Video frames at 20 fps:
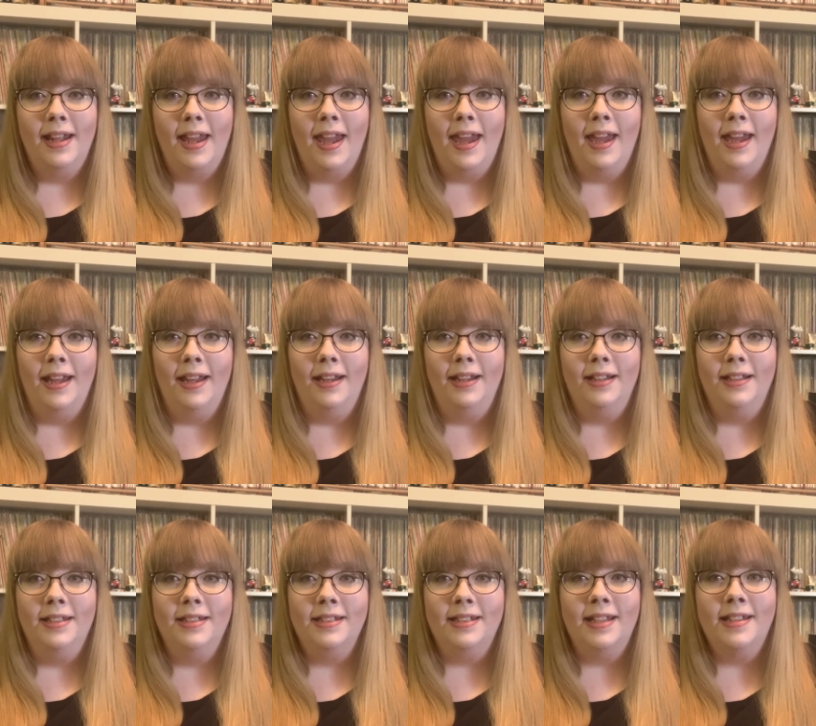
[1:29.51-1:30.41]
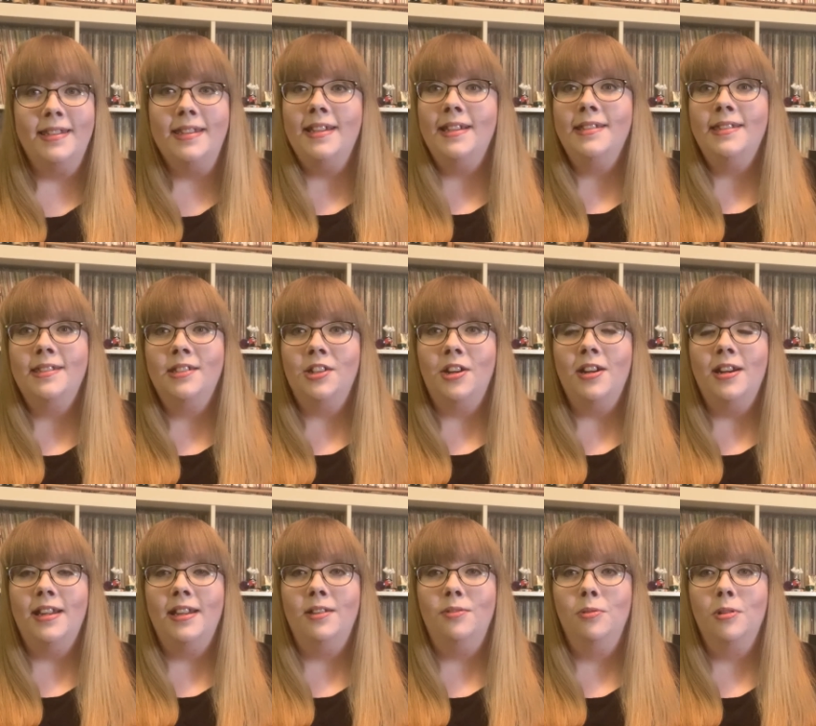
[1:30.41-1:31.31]
and let's get
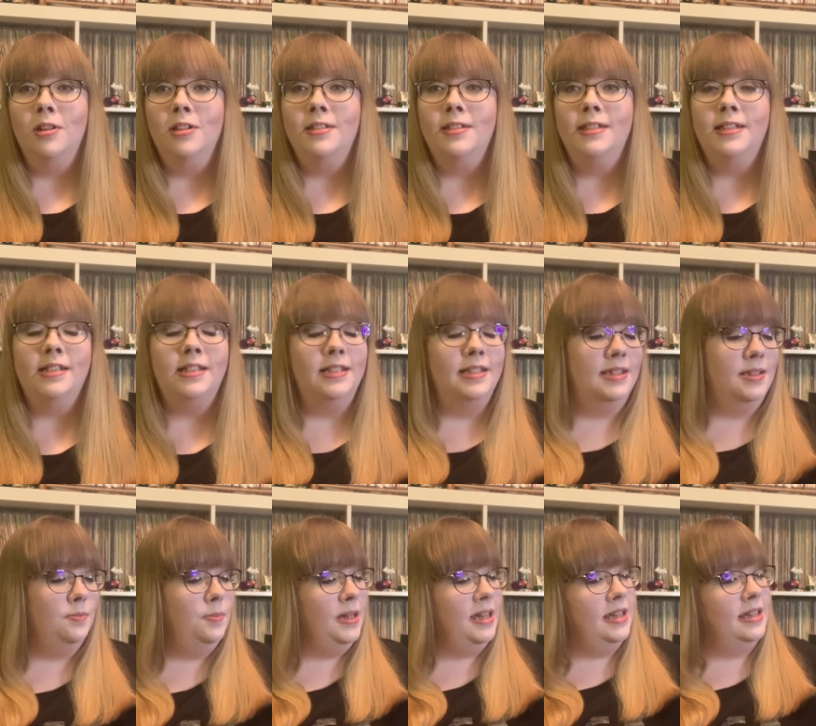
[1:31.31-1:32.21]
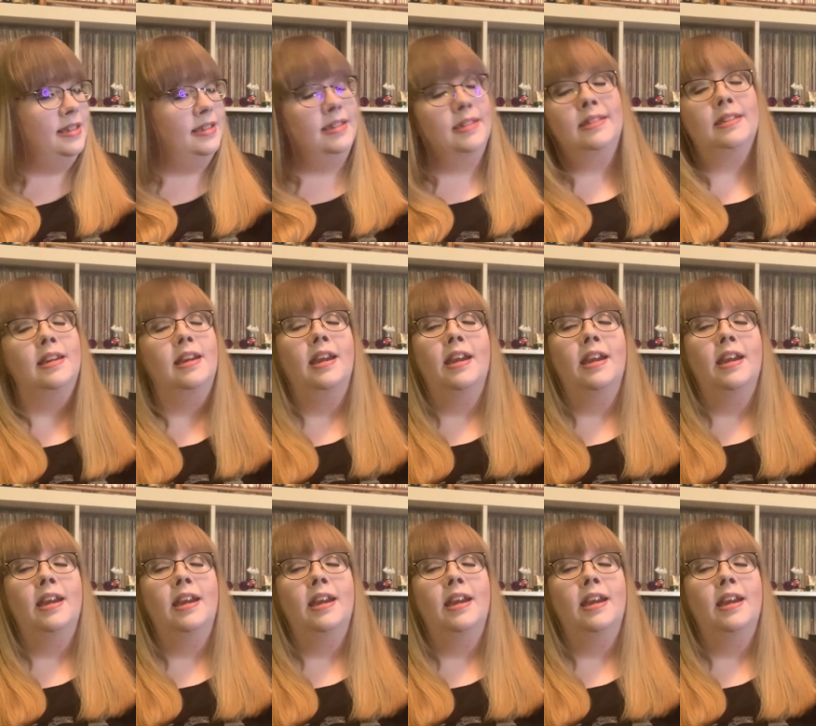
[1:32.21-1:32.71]
started. We're still in the B's,